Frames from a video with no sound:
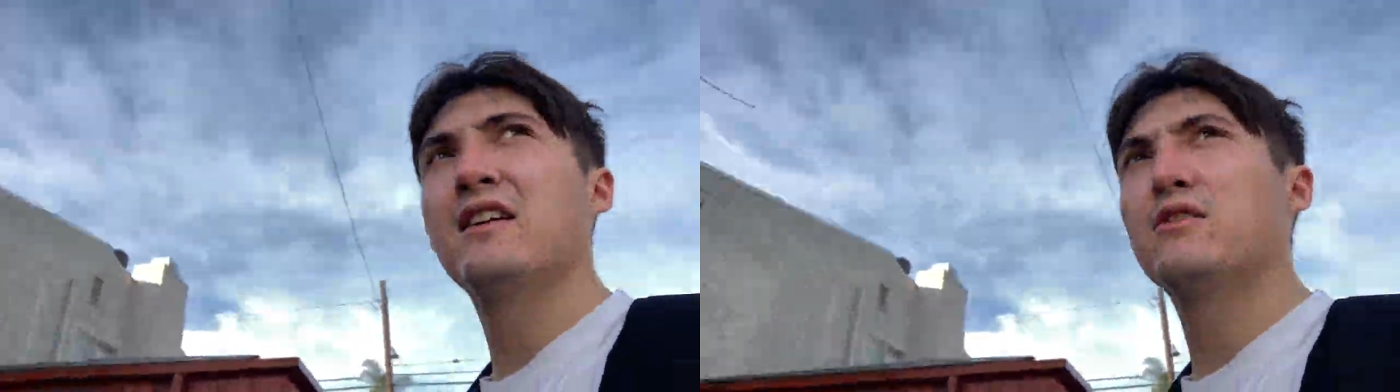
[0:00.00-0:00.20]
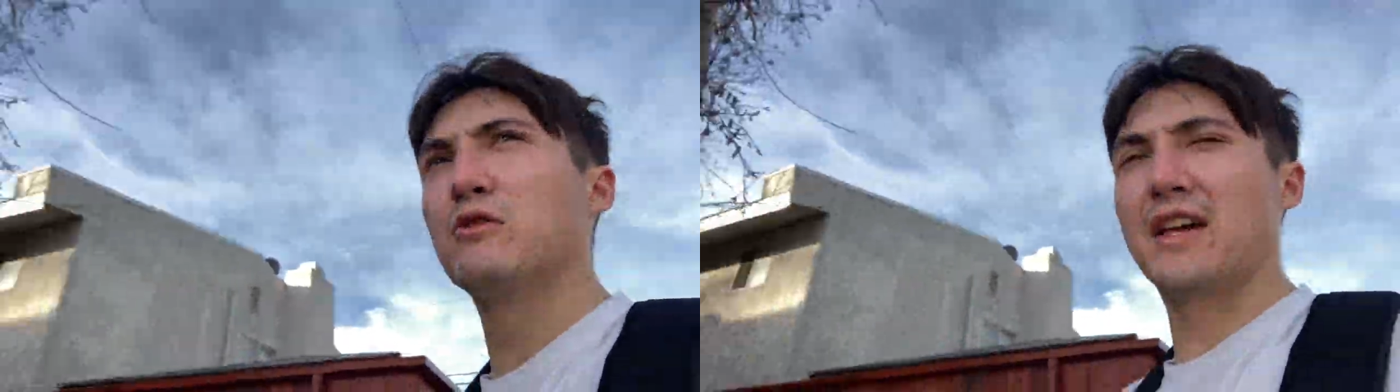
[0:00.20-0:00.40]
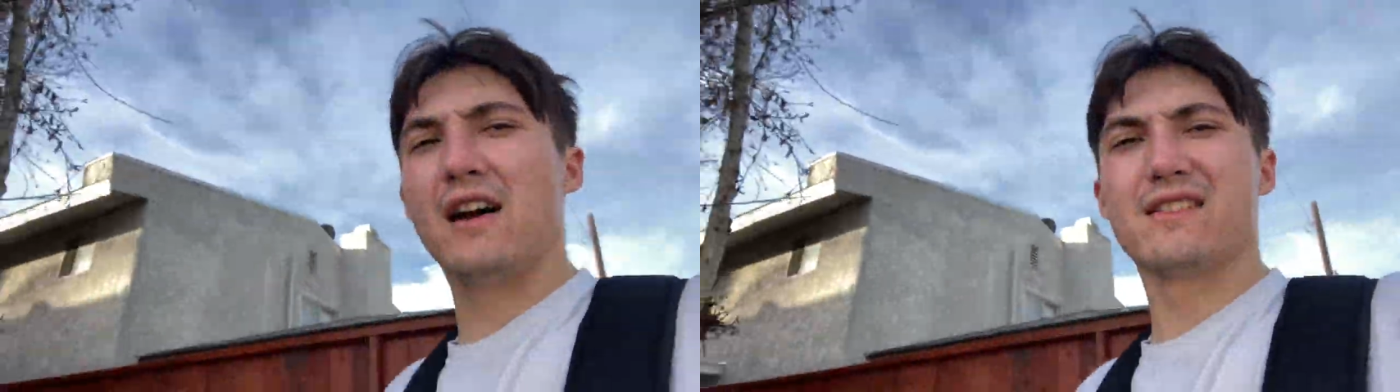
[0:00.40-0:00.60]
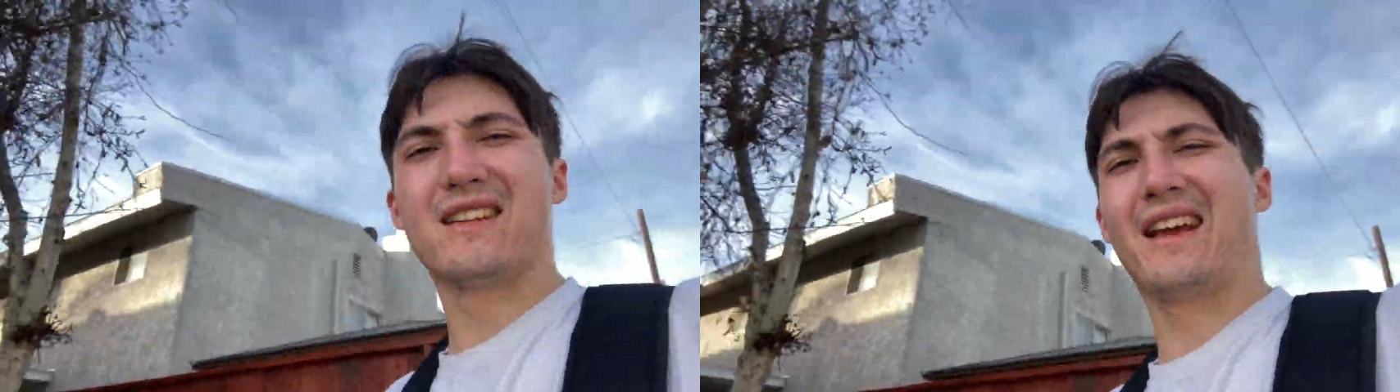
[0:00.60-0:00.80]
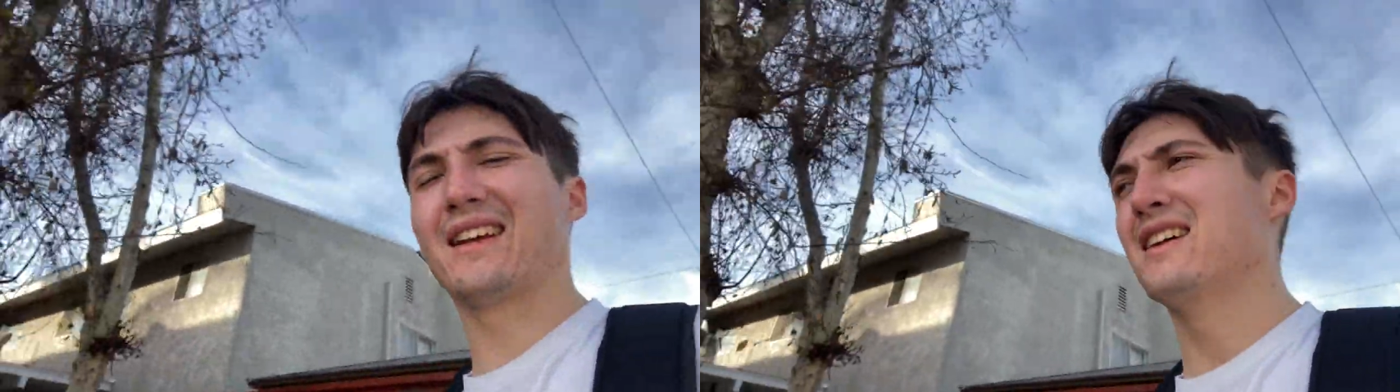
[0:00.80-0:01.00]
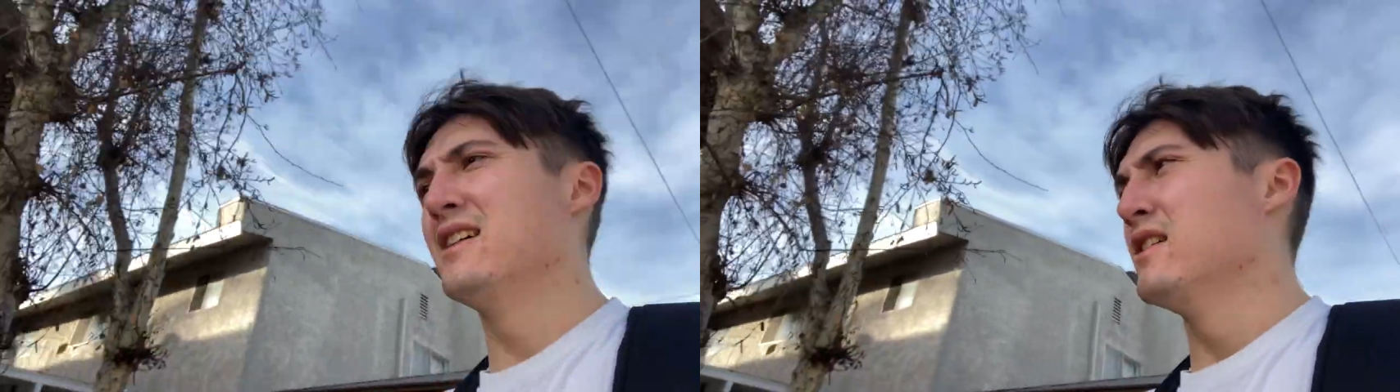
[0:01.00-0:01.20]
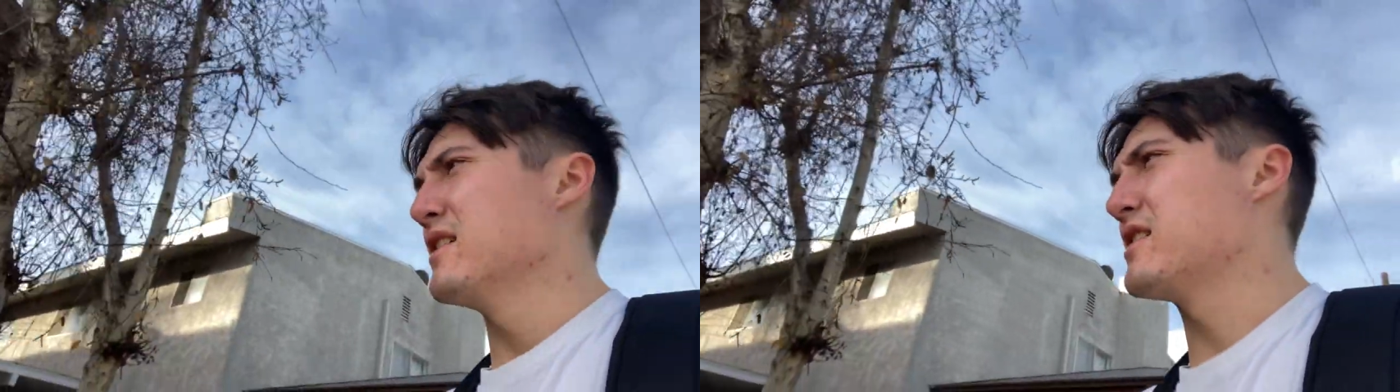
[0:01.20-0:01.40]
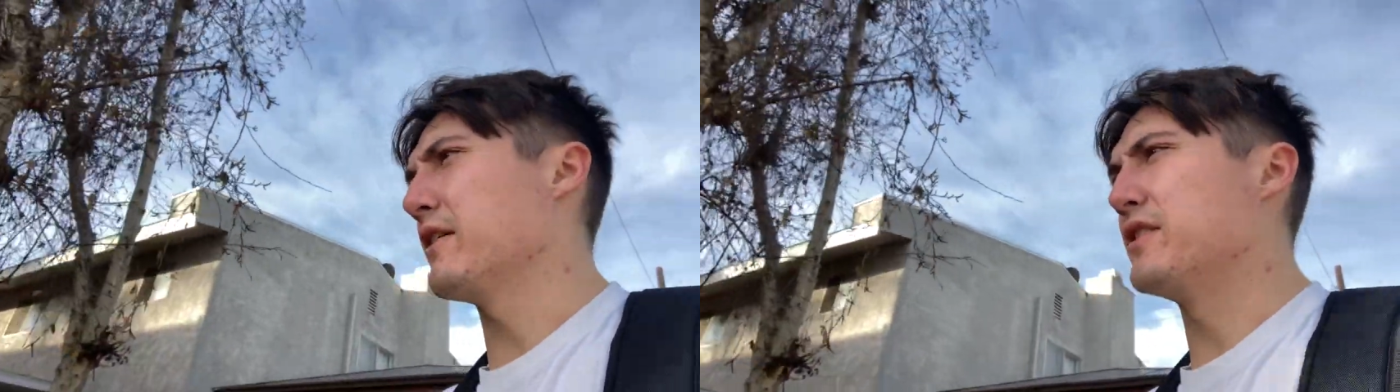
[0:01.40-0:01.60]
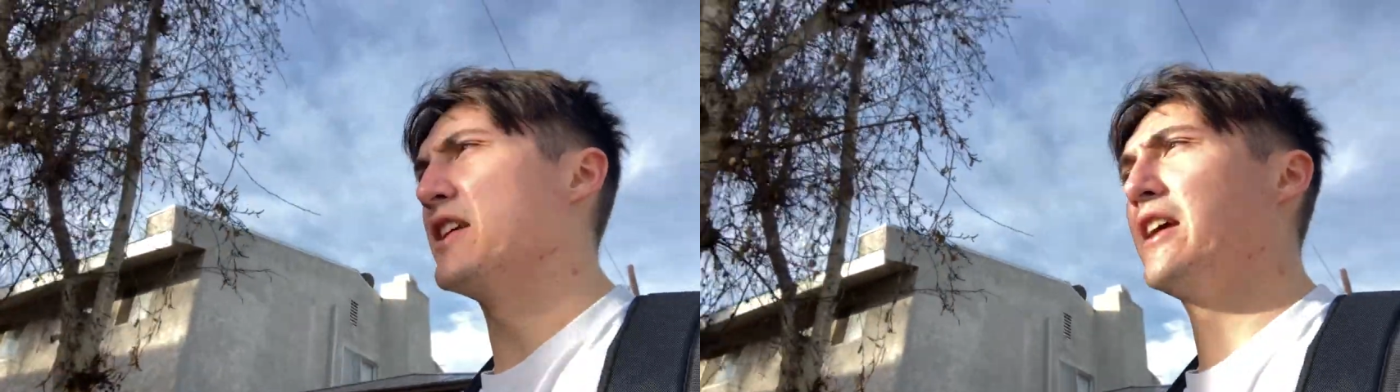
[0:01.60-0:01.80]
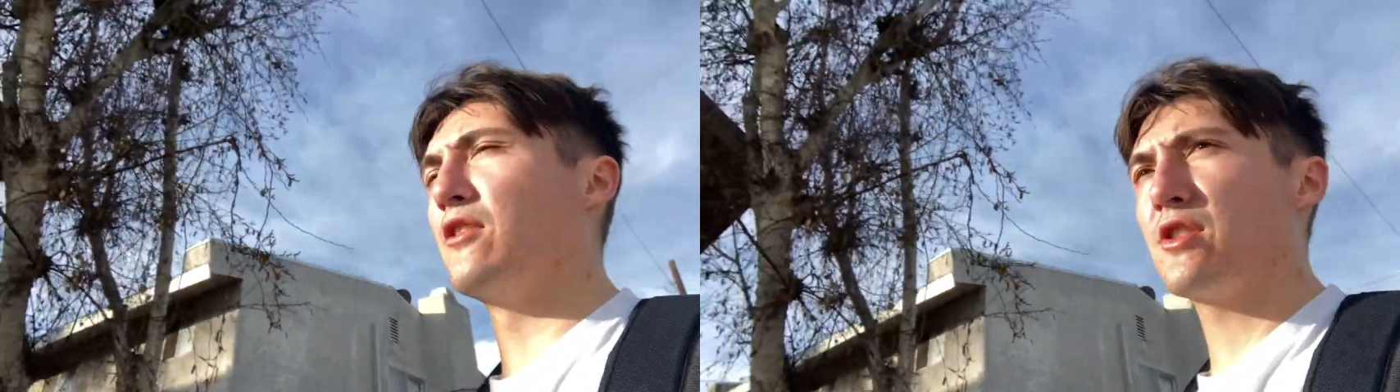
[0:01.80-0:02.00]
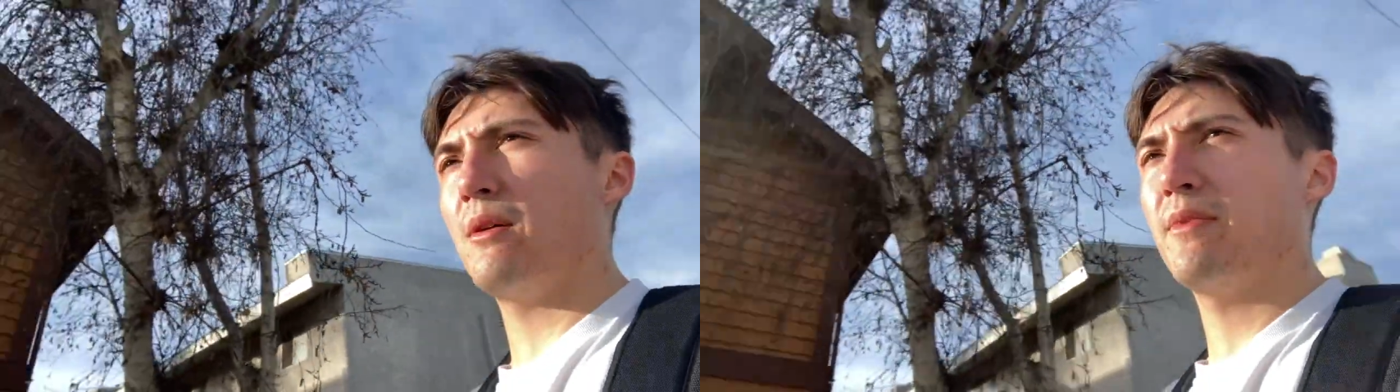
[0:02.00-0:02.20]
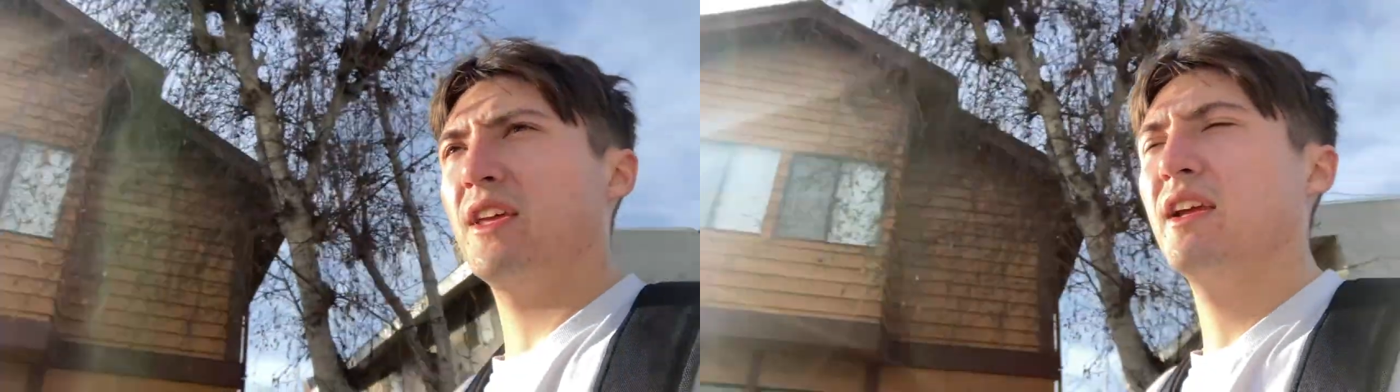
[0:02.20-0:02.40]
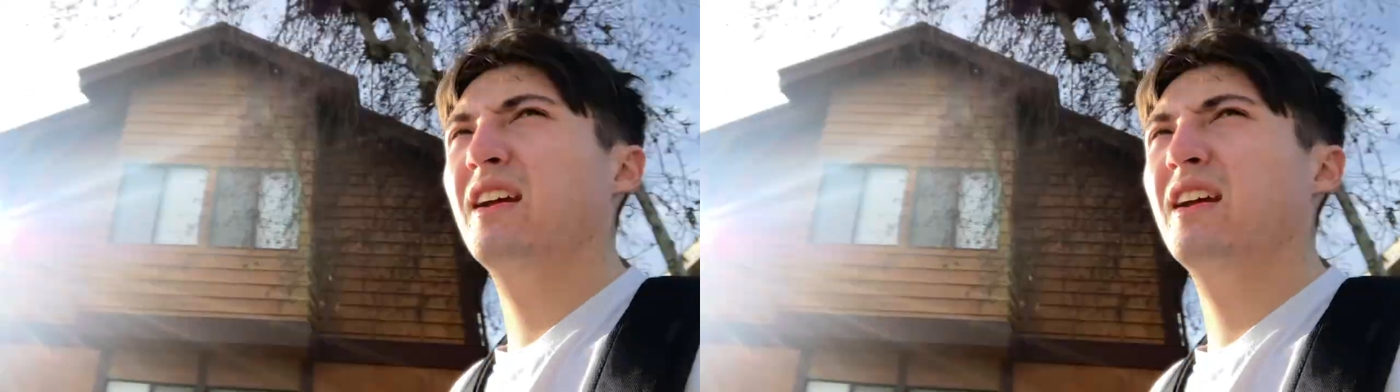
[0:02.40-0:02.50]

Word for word: two thousand seventeen or something.